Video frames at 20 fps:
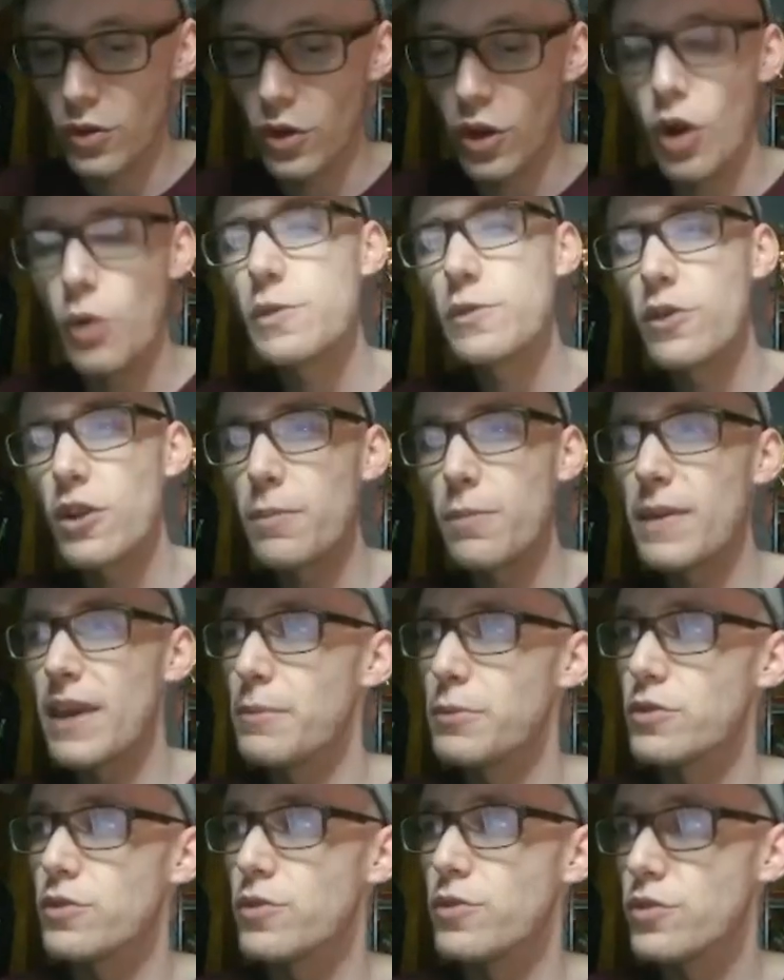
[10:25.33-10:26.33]
So you're always going to
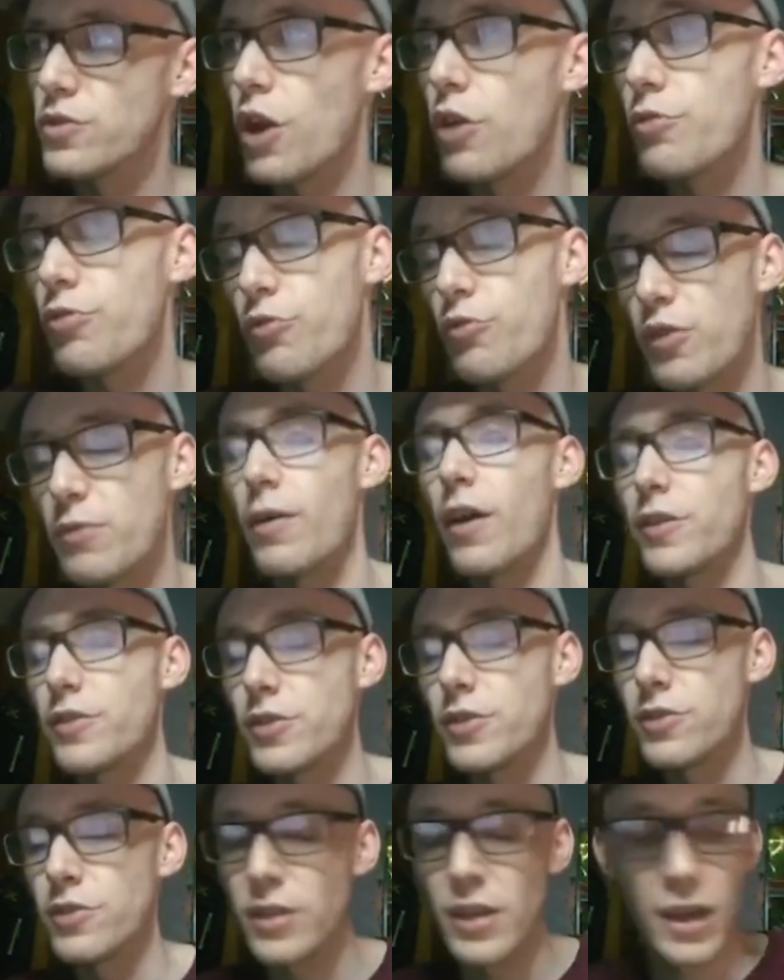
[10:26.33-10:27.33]
be able to solve 3
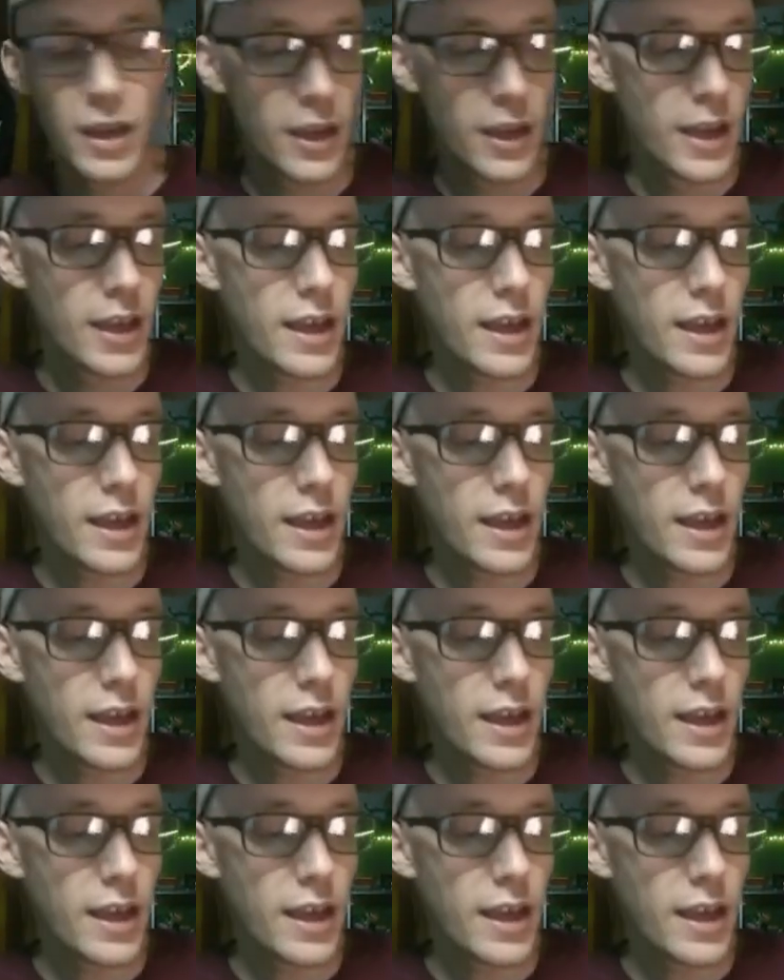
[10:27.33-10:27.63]
monsters,